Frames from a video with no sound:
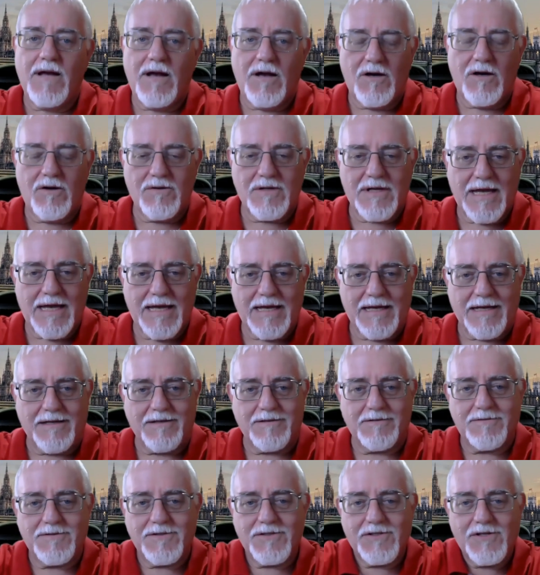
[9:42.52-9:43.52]

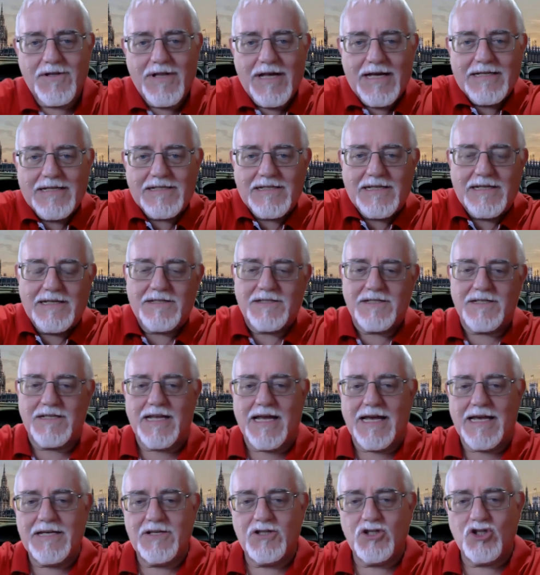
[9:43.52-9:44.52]
Okay, so that's it
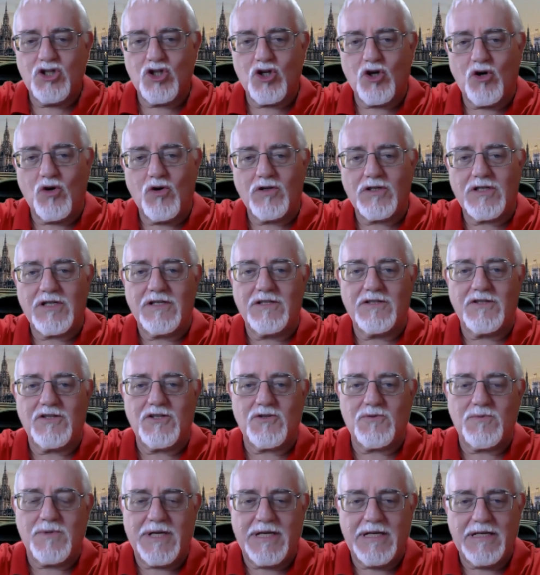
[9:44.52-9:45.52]
today, short and
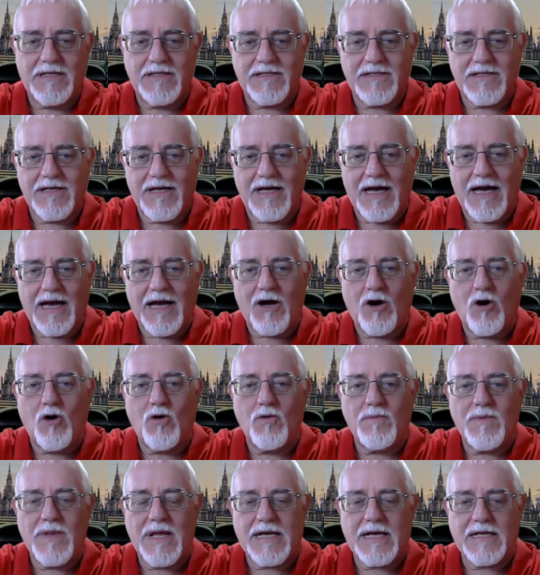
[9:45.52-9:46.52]
sweet. I
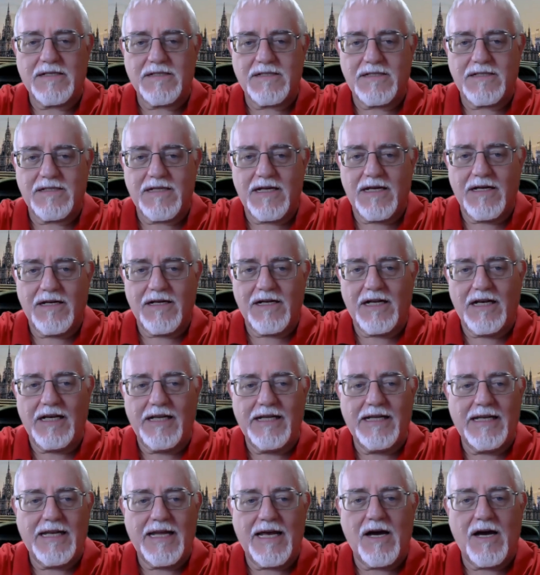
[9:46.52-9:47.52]
hope that's
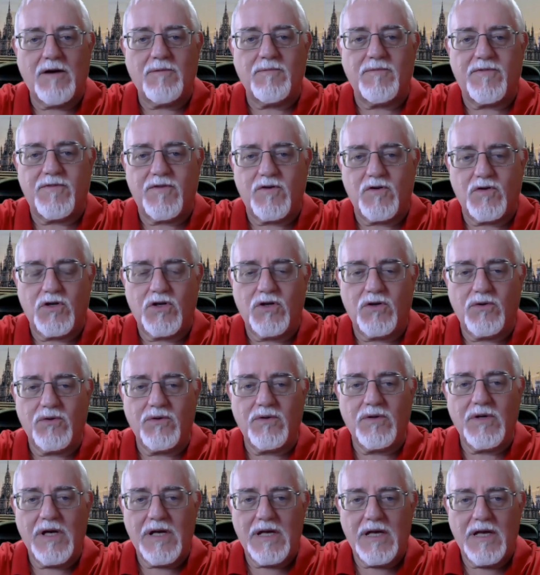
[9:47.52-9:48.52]
cleared it up for you
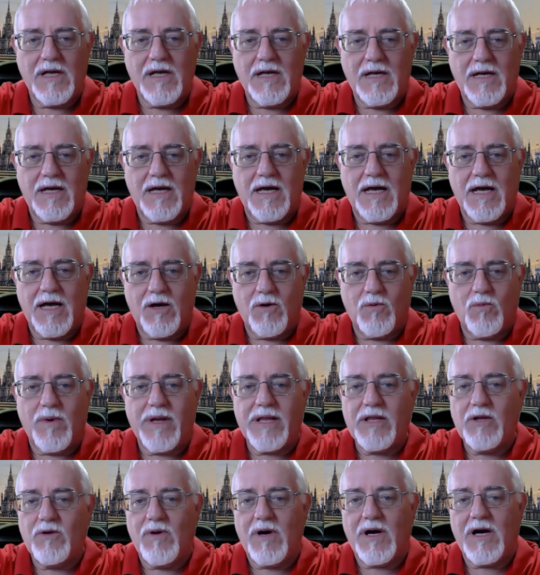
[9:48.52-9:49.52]

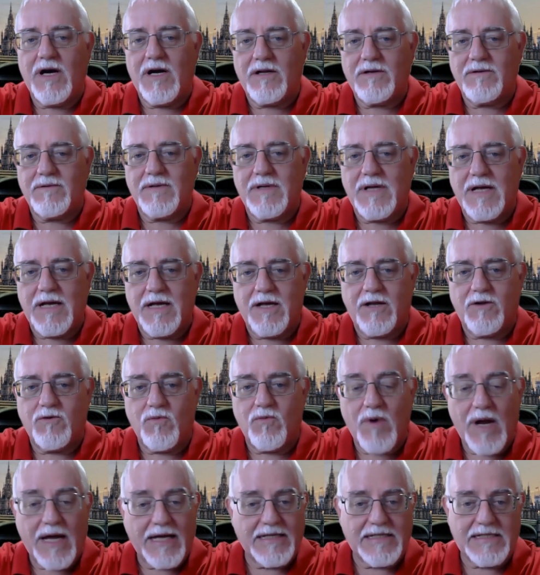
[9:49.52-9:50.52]
when you are
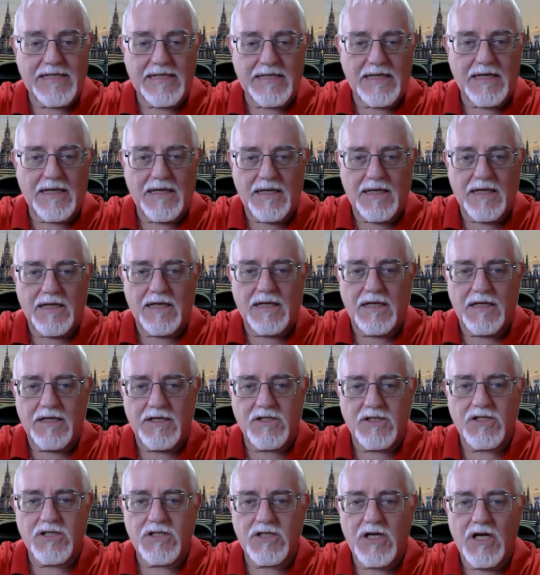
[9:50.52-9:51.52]
writing in
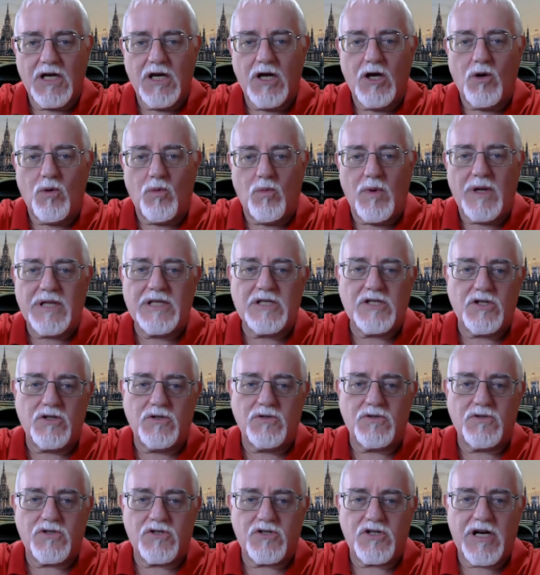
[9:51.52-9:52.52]
English, when to
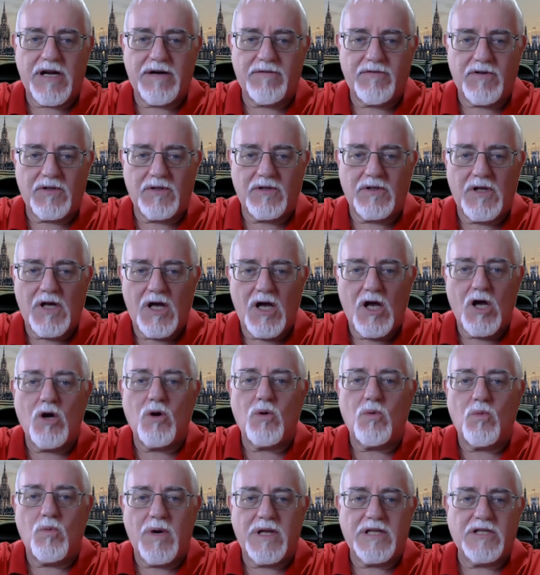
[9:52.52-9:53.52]
use travel,
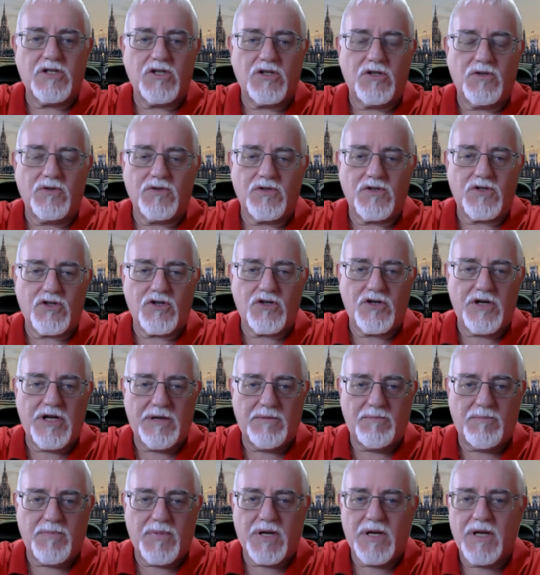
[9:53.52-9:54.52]
when to use
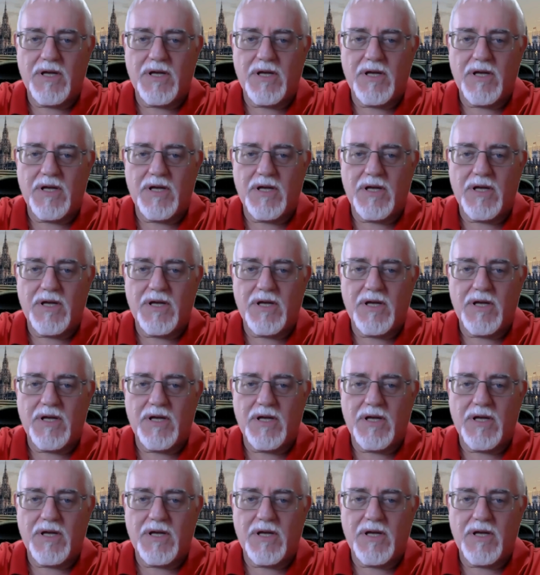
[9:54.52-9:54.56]
trip,